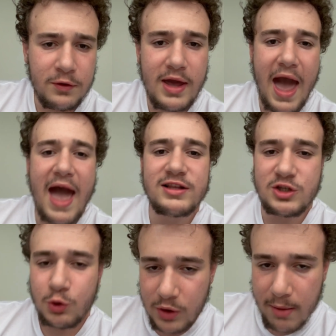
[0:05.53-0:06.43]
we add
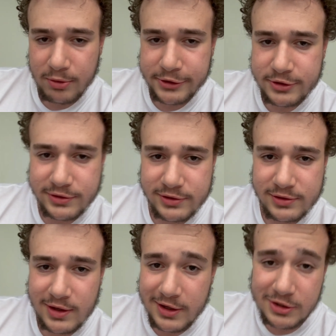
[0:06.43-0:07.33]
two numbers,
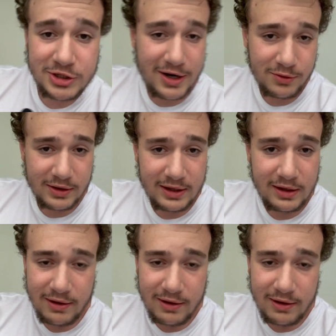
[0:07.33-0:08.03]
generally,